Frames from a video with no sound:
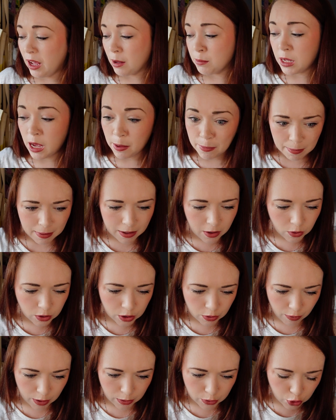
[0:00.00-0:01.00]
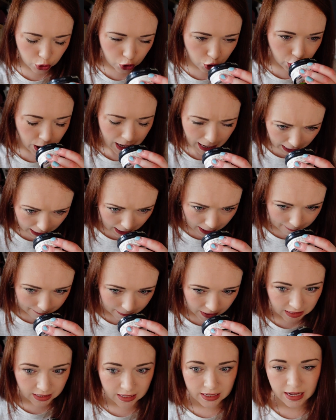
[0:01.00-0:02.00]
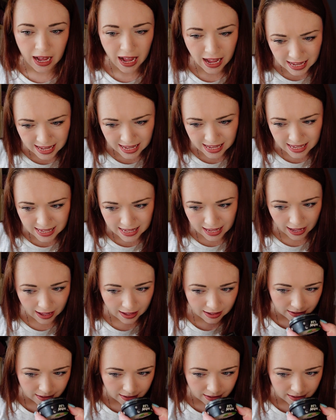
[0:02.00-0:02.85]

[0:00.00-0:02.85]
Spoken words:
I'm coming back onto rose jam, my guy.